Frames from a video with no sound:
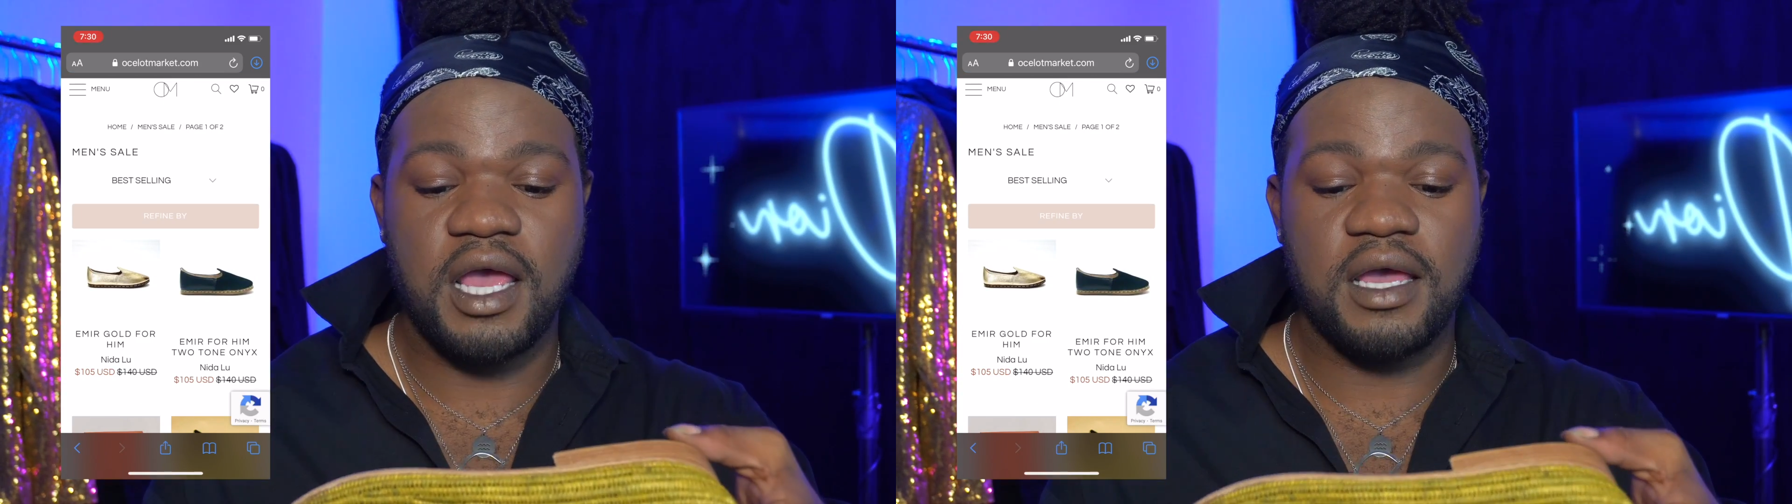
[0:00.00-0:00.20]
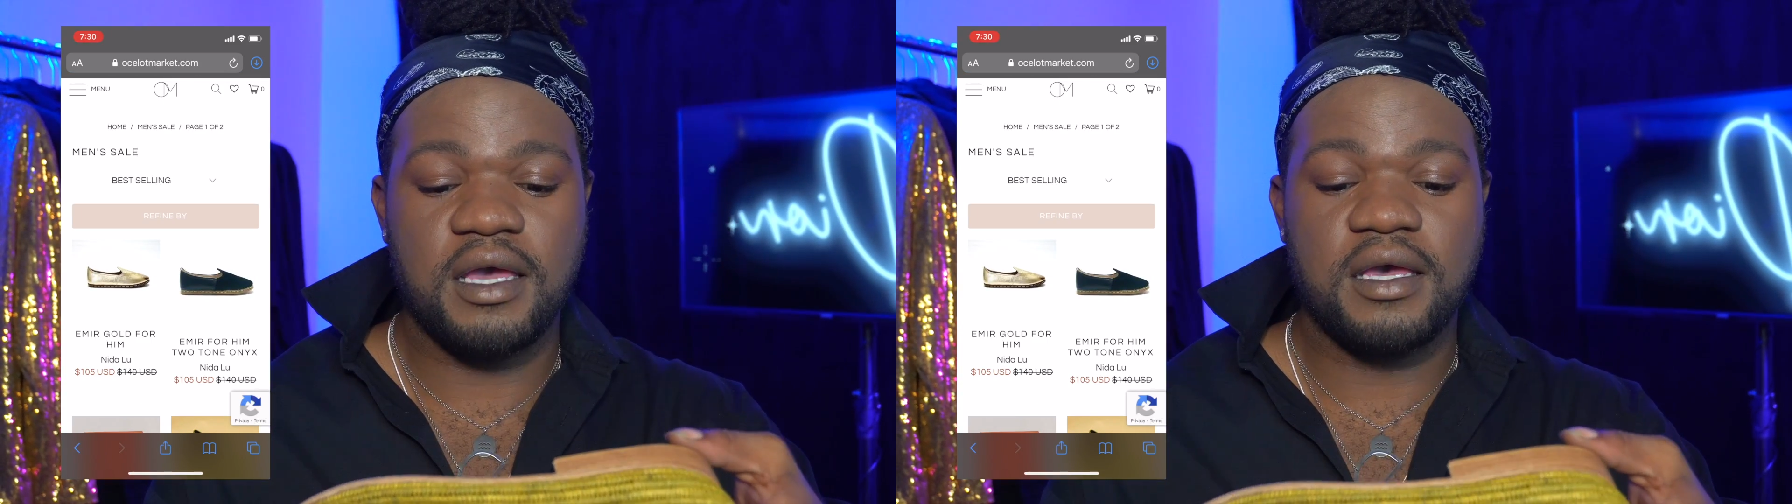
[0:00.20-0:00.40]

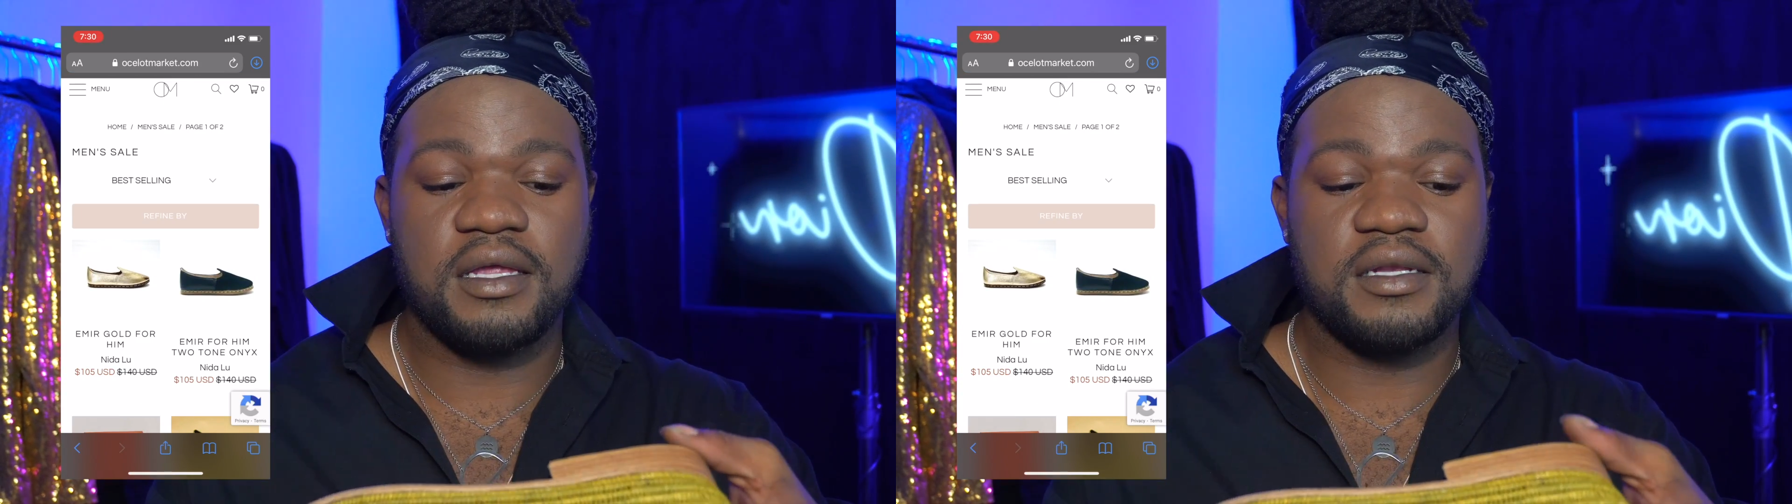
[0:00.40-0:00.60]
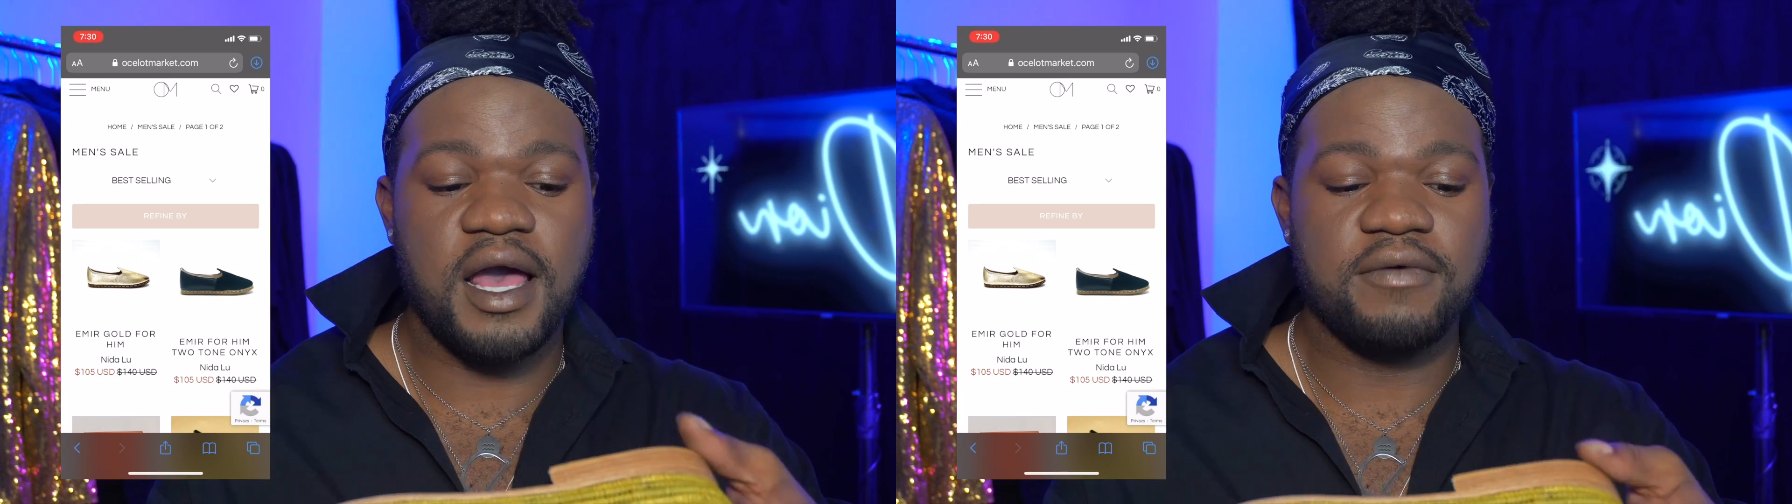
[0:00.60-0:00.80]

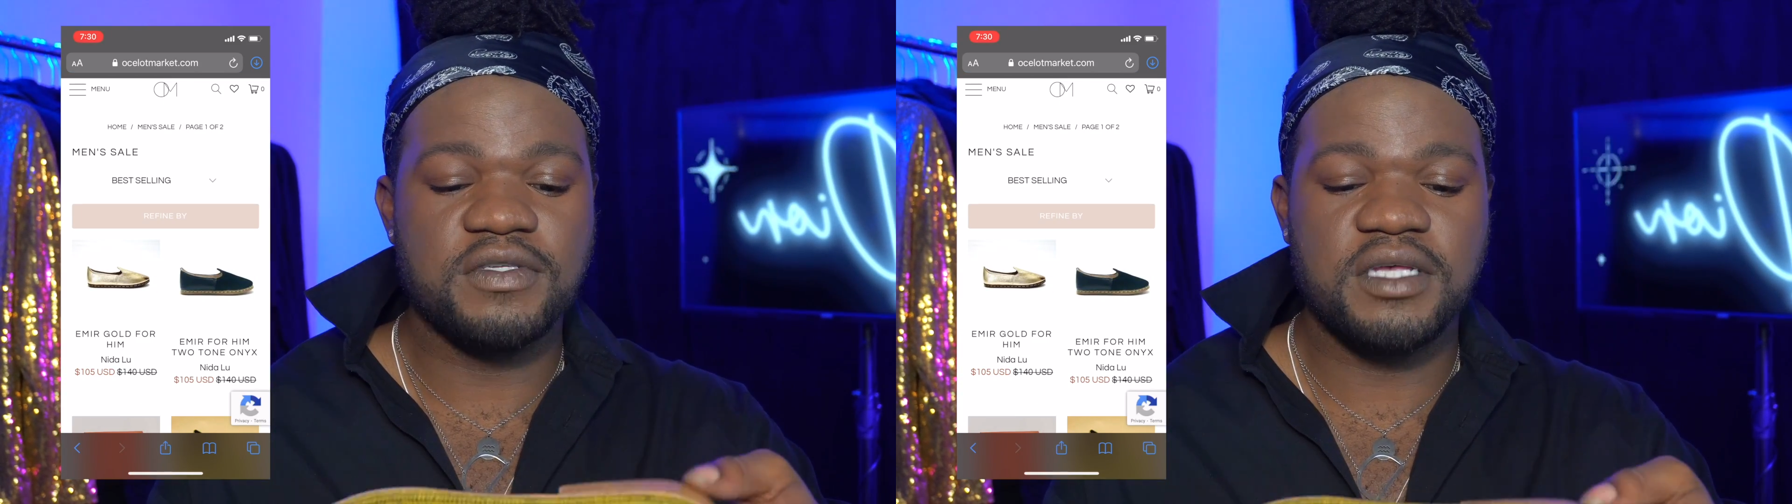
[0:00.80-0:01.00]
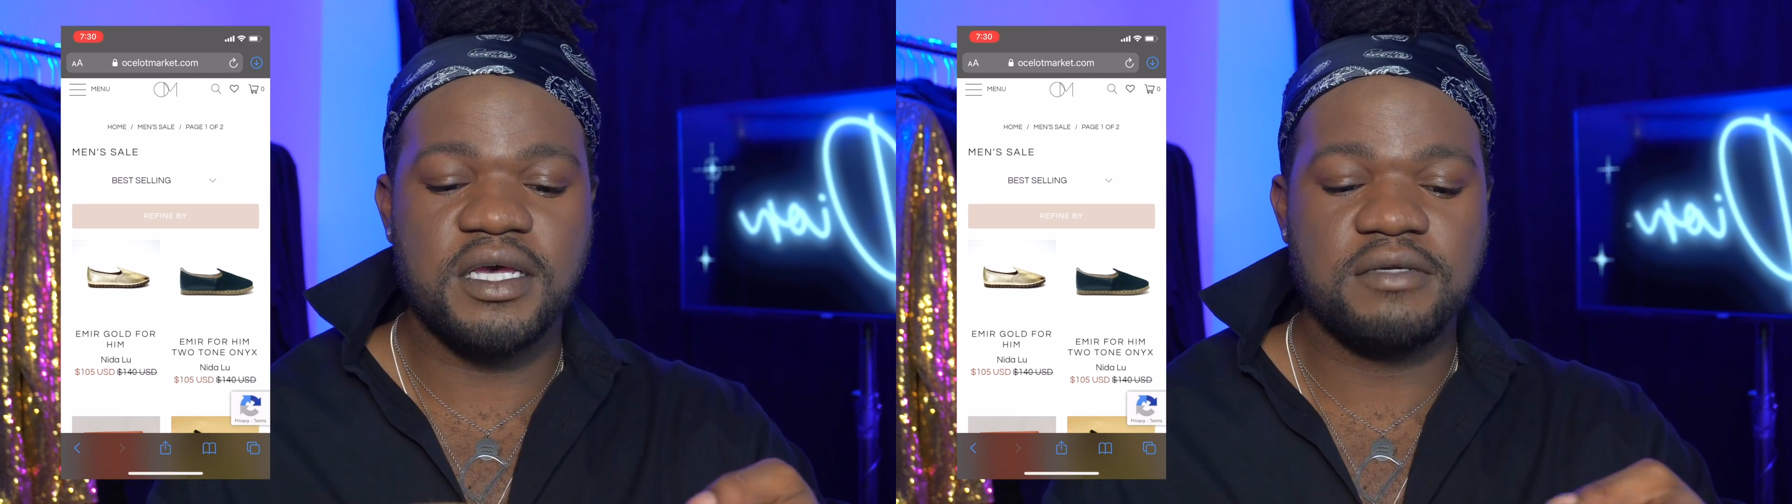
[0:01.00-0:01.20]
and I
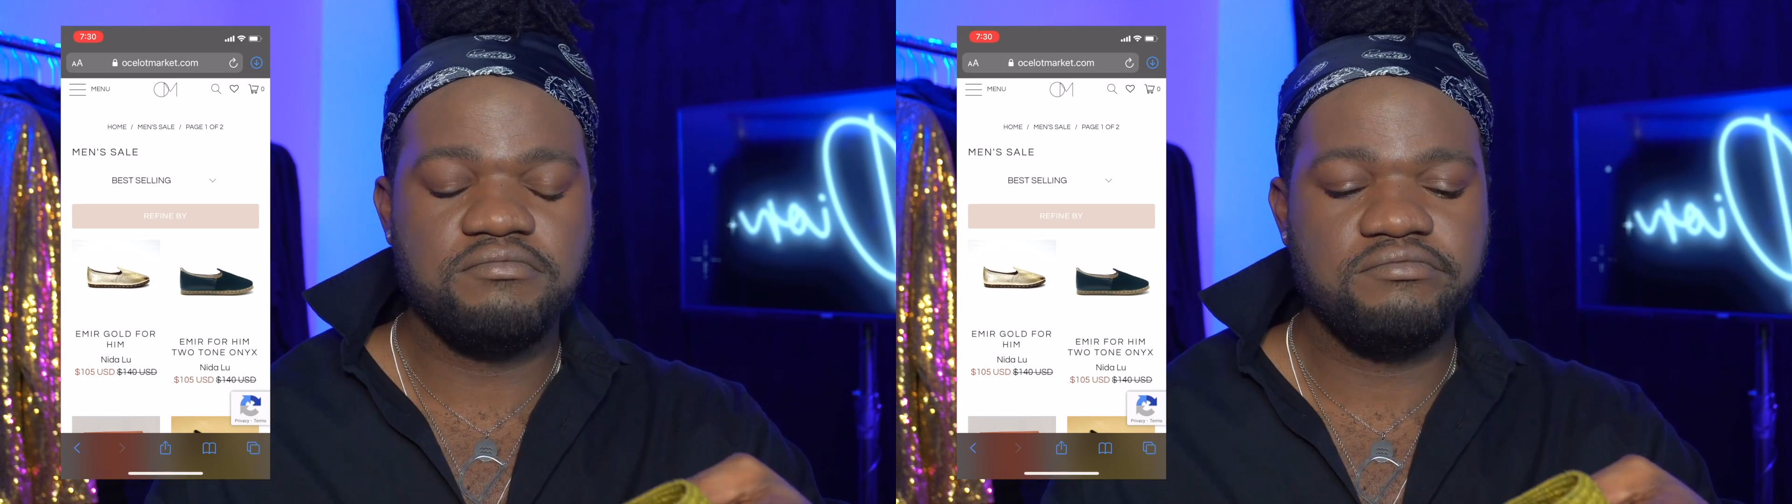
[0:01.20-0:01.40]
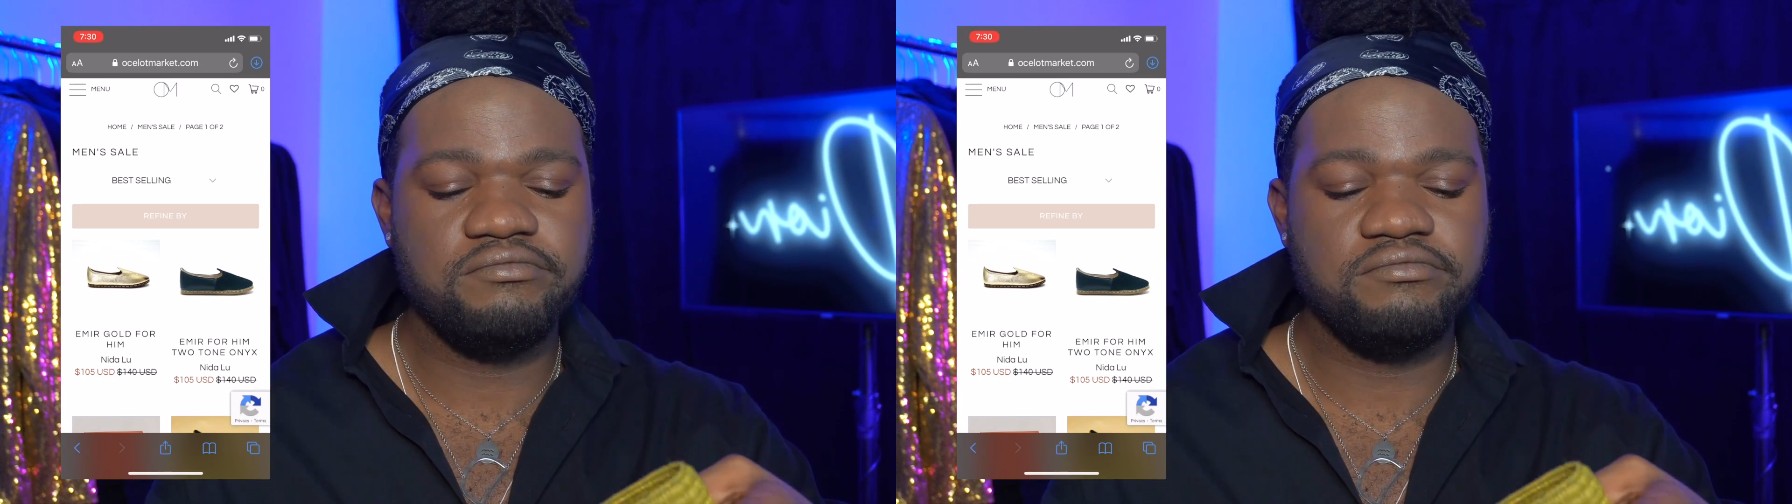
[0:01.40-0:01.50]
was like,